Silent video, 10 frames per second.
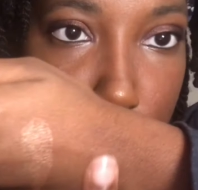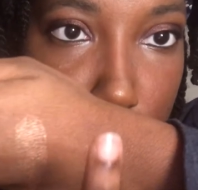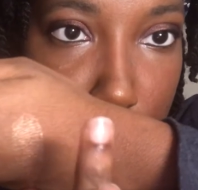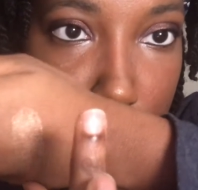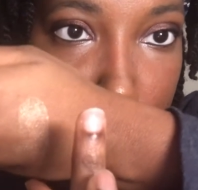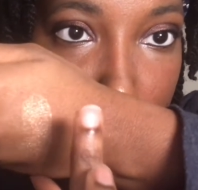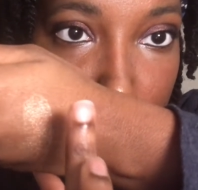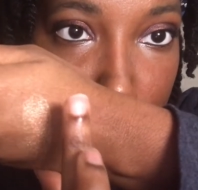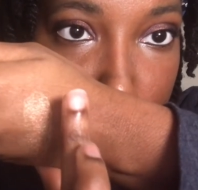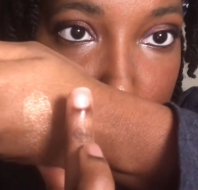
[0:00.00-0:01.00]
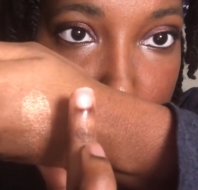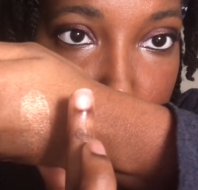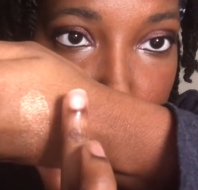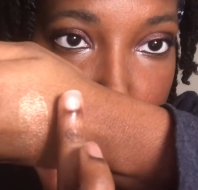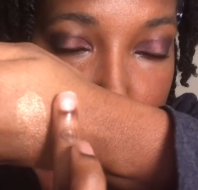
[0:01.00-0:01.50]
But this is how it looks when it's
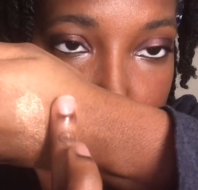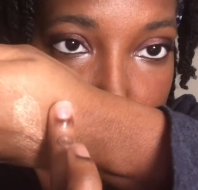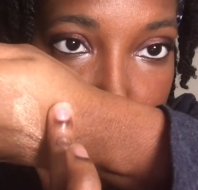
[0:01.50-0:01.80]
wet.